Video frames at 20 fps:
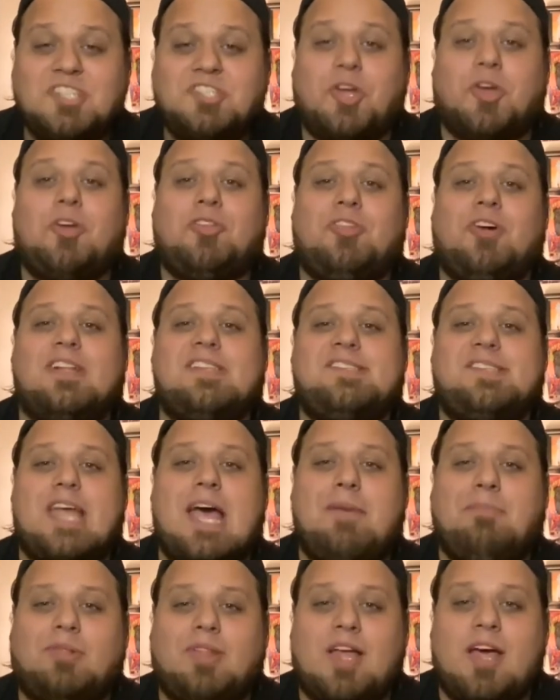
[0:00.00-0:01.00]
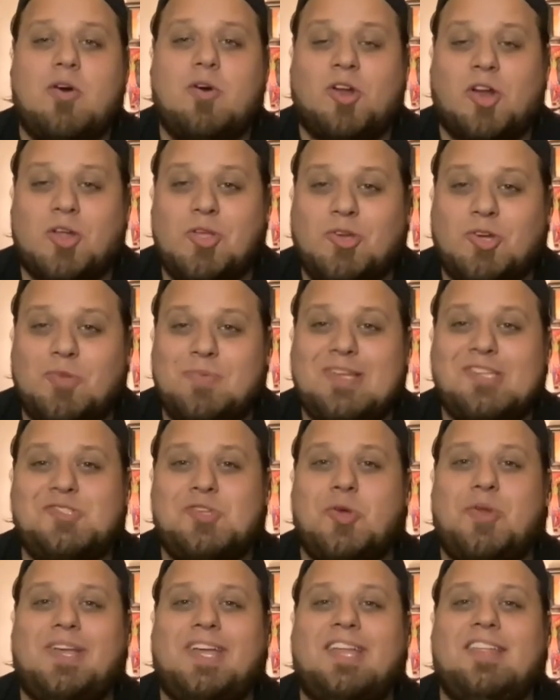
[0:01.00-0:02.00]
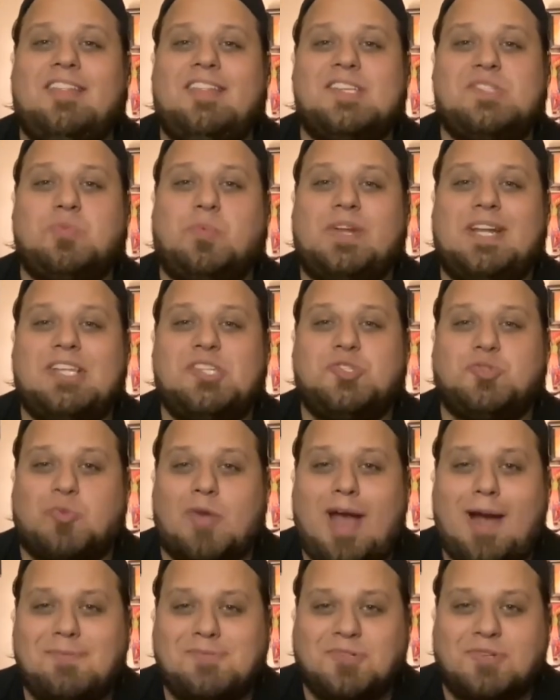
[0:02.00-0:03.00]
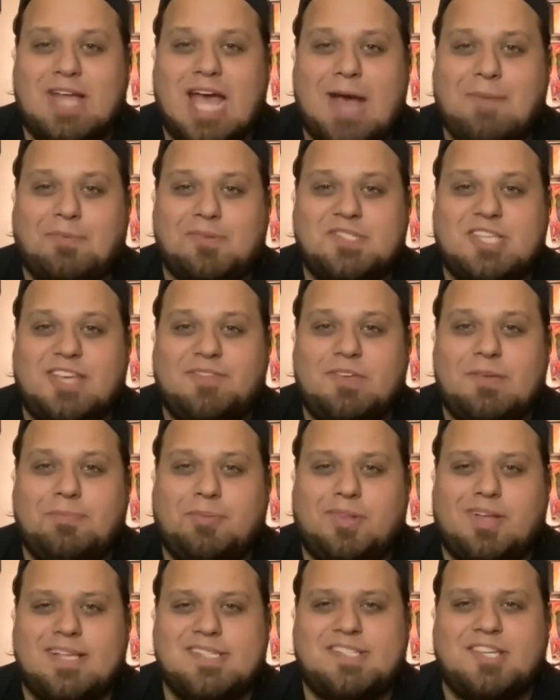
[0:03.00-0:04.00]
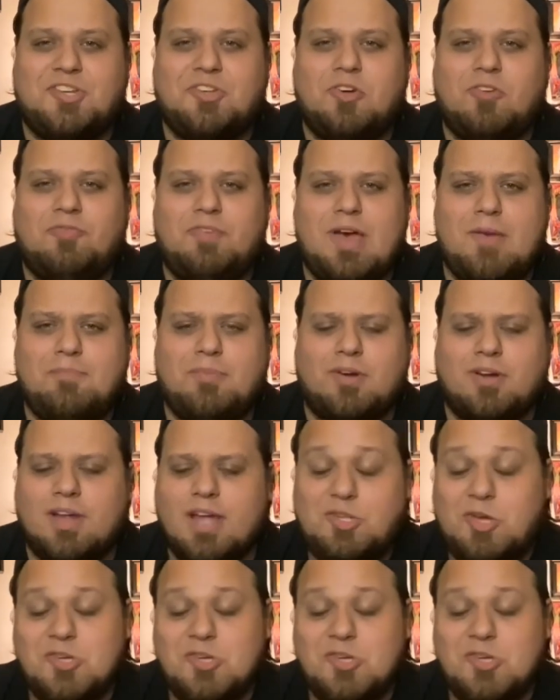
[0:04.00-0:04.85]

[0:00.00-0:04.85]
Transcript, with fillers: Share your thoughts down below, and are you going to be tuning into this when it drops on Apple T V Plus in November?